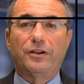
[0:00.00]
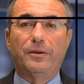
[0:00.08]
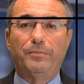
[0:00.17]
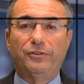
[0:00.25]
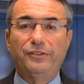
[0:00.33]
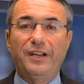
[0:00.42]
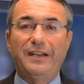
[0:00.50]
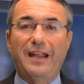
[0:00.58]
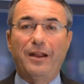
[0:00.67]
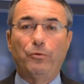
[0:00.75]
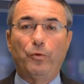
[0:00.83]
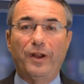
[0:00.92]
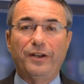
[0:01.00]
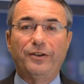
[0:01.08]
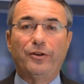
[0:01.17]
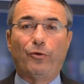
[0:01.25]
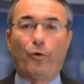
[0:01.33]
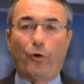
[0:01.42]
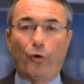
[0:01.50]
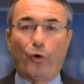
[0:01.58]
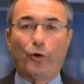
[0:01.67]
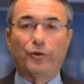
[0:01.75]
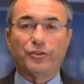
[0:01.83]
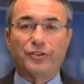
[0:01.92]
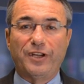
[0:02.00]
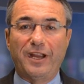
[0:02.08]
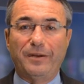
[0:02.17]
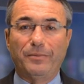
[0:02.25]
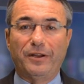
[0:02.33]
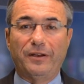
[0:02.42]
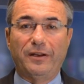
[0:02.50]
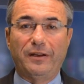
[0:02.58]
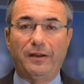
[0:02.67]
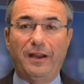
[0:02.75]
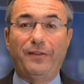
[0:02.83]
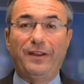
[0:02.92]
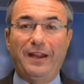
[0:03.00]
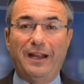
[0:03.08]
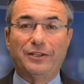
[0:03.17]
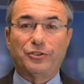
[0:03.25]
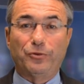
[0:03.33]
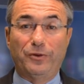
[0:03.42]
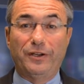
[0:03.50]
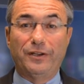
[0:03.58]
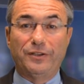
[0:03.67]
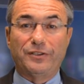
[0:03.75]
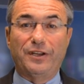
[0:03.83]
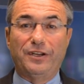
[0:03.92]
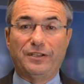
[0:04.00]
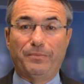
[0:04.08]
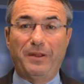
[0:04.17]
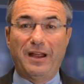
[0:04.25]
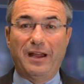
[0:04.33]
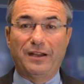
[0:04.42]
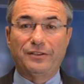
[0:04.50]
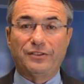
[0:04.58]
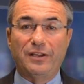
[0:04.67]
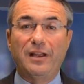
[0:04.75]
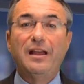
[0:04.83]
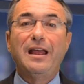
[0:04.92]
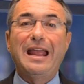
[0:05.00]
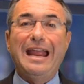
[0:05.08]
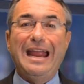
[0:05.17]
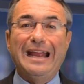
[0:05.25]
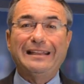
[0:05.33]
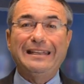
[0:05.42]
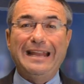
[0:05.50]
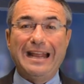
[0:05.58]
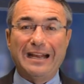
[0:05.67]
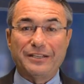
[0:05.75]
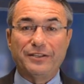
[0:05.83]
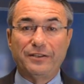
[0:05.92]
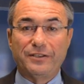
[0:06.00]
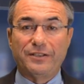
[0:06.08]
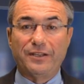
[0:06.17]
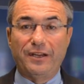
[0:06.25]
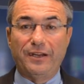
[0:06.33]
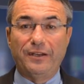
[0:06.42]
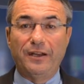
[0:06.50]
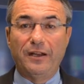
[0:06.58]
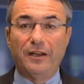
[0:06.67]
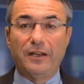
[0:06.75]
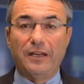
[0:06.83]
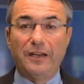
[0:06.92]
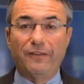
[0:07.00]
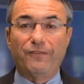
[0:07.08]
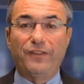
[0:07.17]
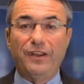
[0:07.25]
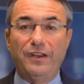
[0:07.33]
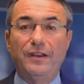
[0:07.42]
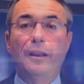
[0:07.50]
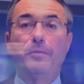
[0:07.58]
complete a written or oral statement? And the answer is it depends. At the accident scene, if the